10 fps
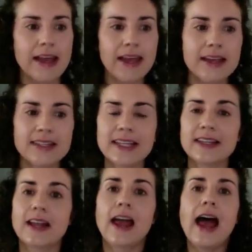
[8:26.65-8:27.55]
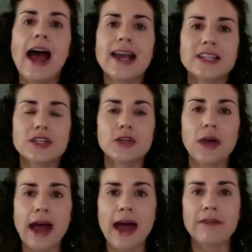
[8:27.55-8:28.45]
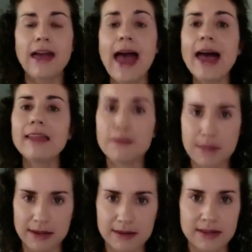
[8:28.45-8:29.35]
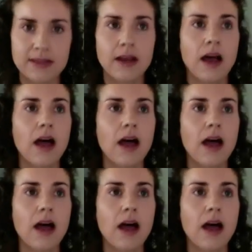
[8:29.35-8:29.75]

is it has to have elements